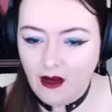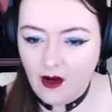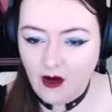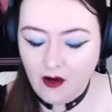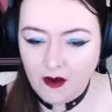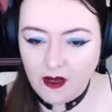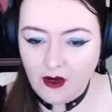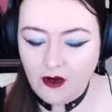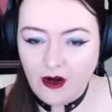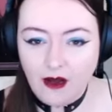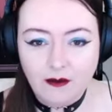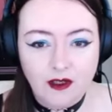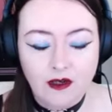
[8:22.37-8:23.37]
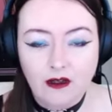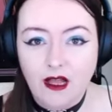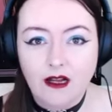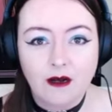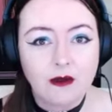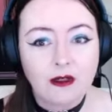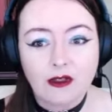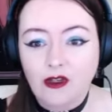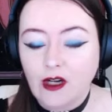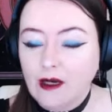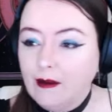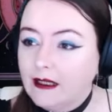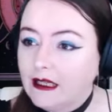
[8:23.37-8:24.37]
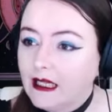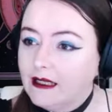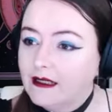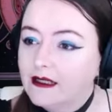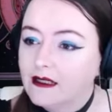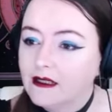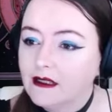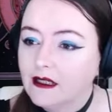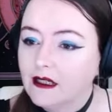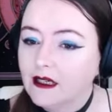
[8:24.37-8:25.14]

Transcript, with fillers: Oh my god, I'm so glad I'm not streaming this.